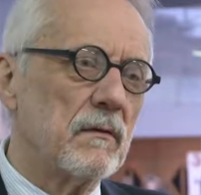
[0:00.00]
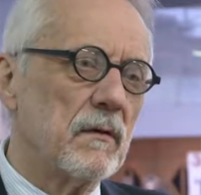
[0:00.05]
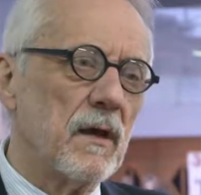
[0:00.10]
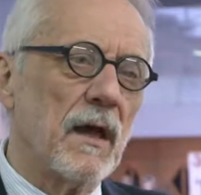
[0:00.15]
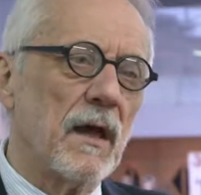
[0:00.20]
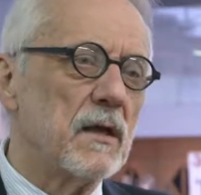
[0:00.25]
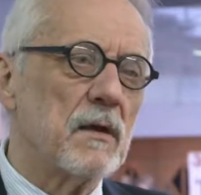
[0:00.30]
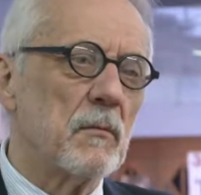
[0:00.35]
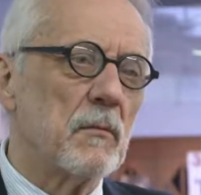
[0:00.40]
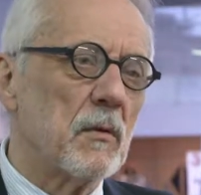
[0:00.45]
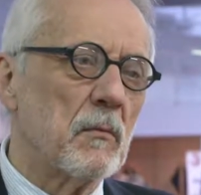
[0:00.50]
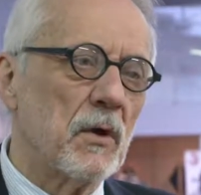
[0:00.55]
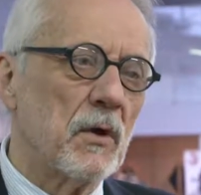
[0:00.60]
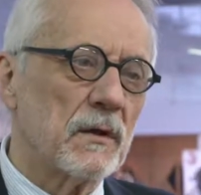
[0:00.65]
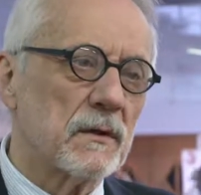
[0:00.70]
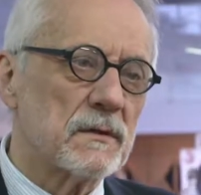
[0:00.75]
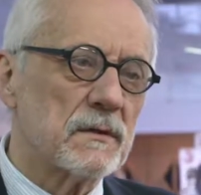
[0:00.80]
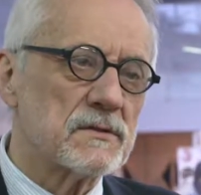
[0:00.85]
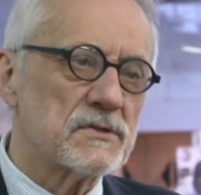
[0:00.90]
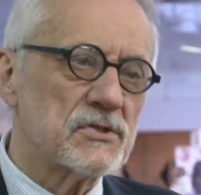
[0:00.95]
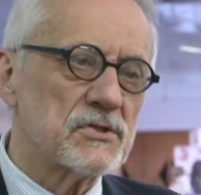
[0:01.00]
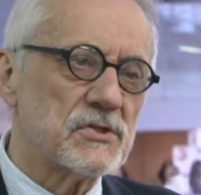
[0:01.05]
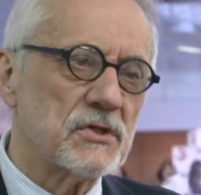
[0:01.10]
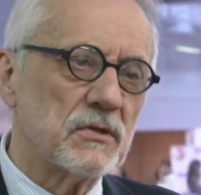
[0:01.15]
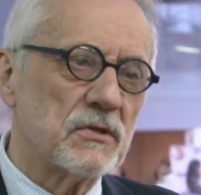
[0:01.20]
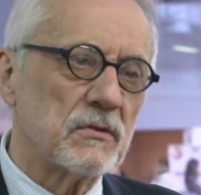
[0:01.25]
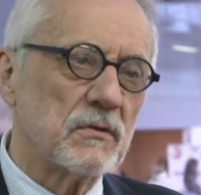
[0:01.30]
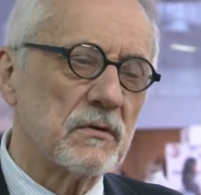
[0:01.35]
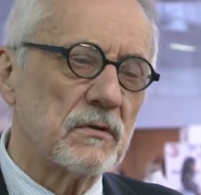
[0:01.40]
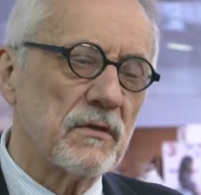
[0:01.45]
Animal models
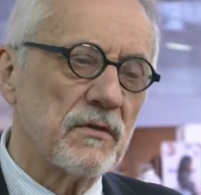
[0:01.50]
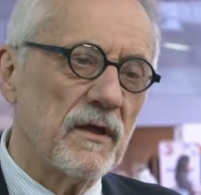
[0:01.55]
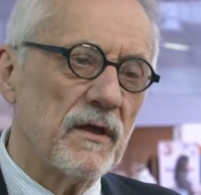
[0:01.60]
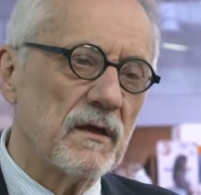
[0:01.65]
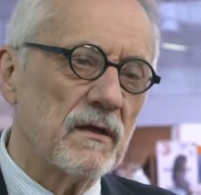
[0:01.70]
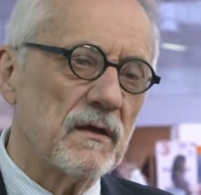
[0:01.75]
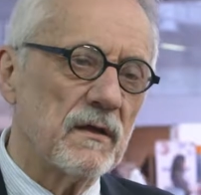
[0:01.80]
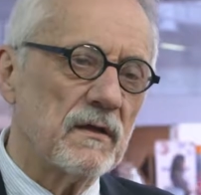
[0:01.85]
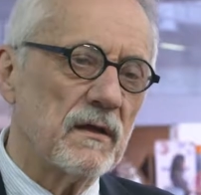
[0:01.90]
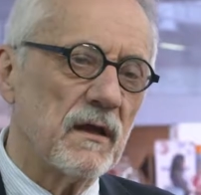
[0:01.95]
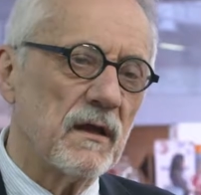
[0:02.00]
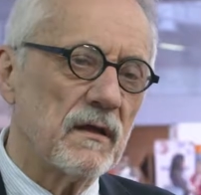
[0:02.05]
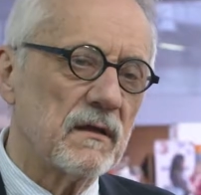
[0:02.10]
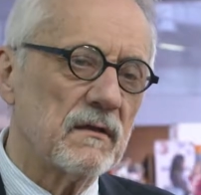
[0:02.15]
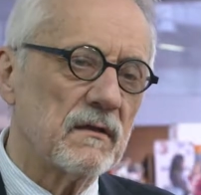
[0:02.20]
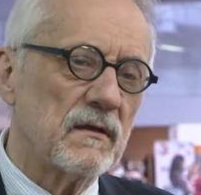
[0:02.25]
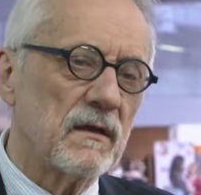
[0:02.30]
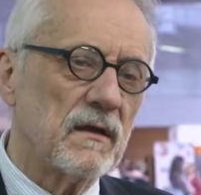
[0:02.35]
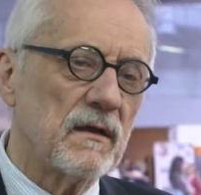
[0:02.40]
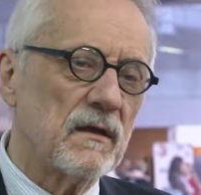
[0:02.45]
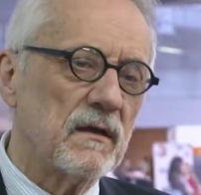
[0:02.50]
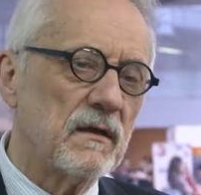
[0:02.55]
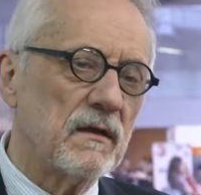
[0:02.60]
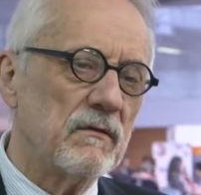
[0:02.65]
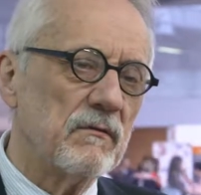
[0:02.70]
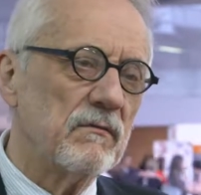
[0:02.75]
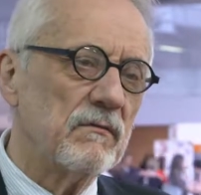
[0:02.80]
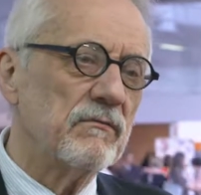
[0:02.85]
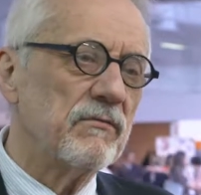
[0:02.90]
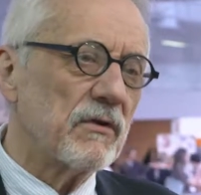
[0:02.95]
showed that it had a
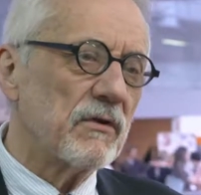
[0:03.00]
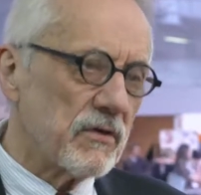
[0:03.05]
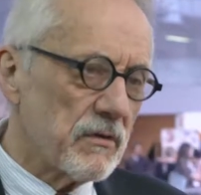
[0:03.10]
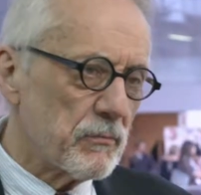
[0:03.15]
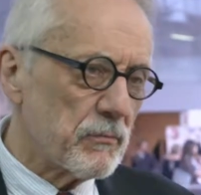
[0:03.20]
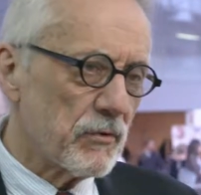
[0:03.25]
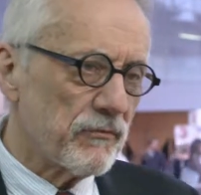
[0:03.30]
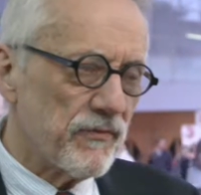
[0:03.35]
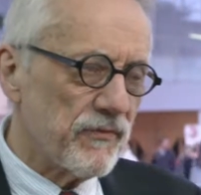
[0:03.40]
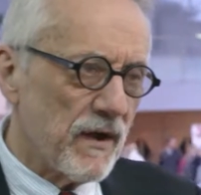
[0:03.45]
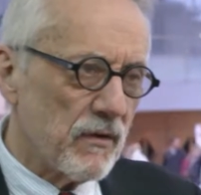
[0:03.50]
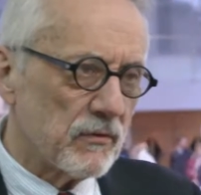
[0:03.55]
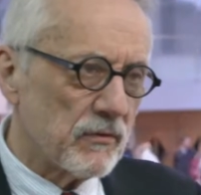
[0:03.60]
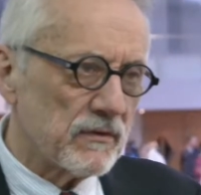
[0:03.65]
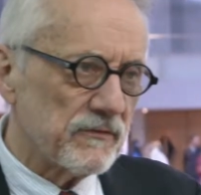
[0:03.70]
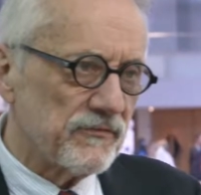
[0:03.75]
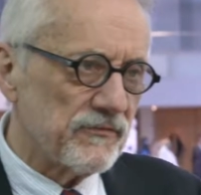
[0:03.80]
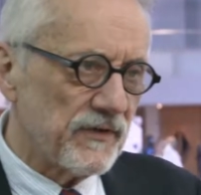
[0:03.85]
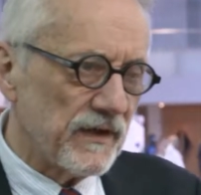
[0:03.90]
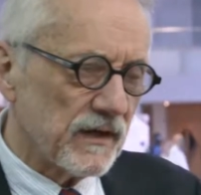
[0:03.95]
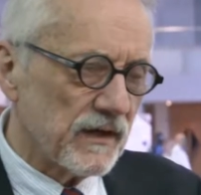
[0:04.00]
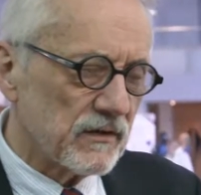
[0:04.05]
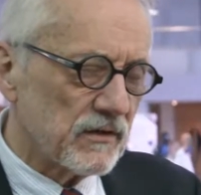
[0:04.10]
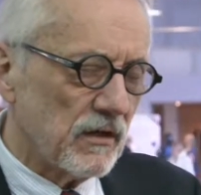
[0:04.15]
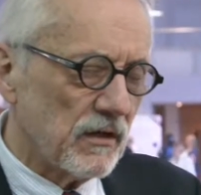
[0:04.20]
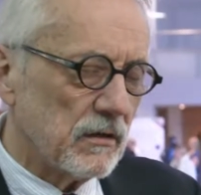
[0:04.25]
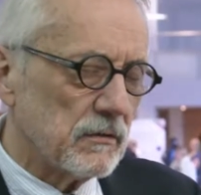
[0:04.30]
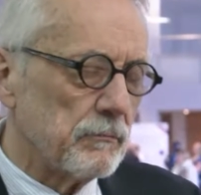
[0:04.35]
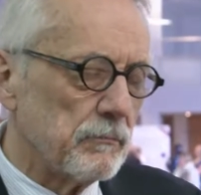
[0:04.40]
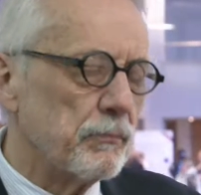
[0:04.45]
very profound effect
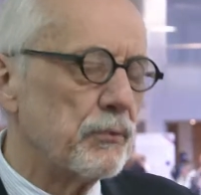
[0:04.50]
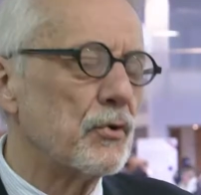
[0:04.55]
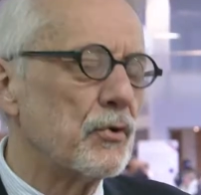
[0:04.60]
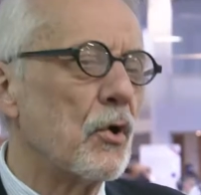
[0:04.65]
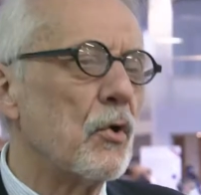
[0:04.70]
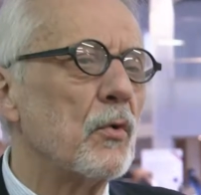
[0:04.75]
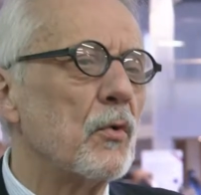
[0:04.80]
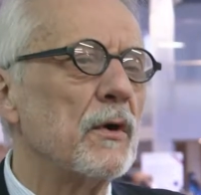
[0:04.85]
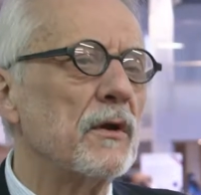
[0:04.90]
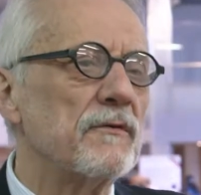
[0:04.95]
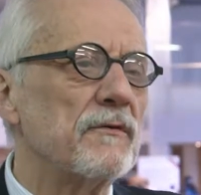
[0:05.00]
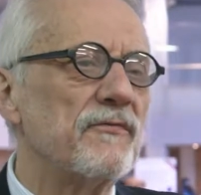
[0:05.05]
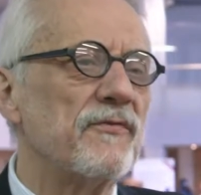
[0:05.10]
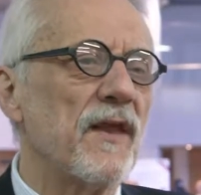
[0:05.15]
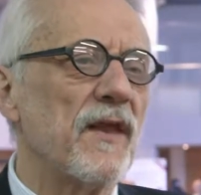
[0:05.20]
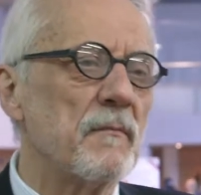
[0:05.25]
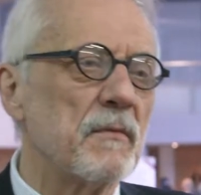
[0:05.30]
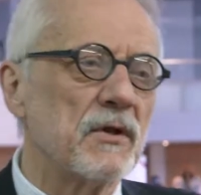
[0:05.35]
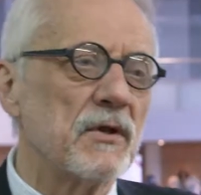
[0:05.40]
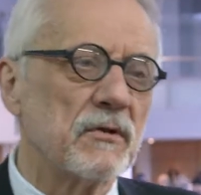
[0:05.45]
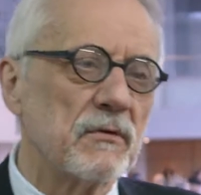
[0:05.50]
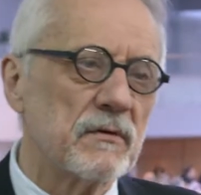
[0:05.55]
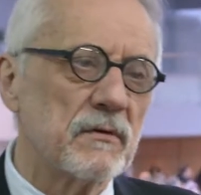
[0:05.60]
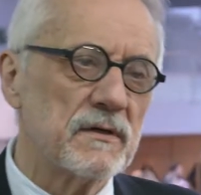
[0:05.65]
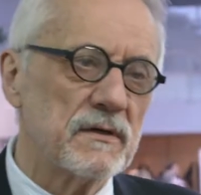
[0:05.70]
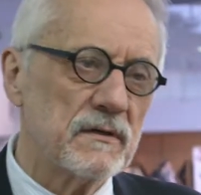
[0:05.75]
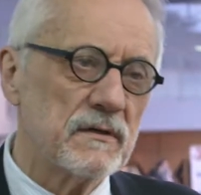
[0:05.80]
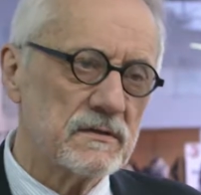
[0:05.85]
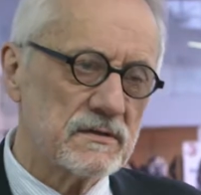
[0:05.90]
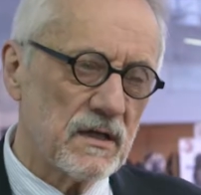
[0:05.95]
on
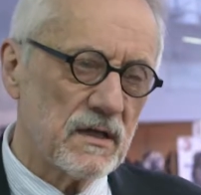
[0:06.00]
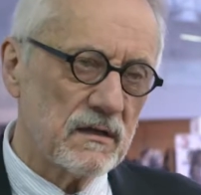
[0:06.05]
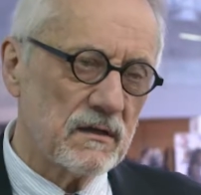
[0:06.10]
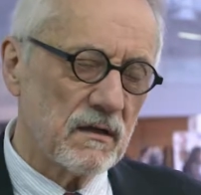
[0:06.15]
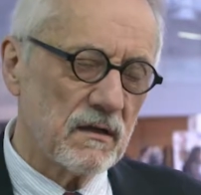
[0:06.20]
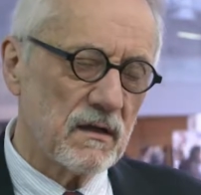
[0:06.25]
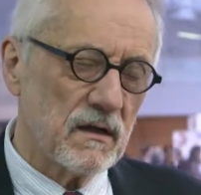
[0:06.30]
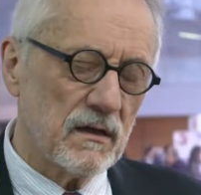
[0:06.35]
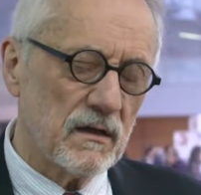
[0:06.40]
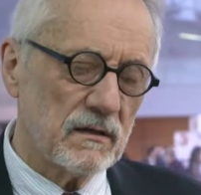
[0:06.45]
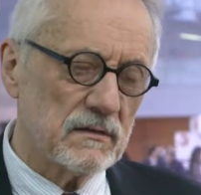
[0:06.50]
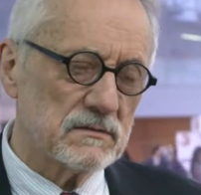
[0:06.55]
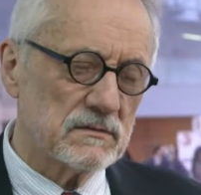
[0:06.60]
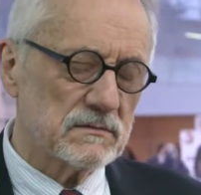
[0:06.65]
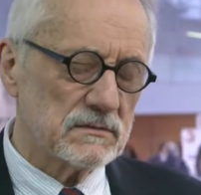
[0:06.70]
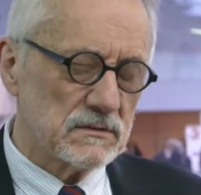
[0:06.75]
pro-inflammatory cytokines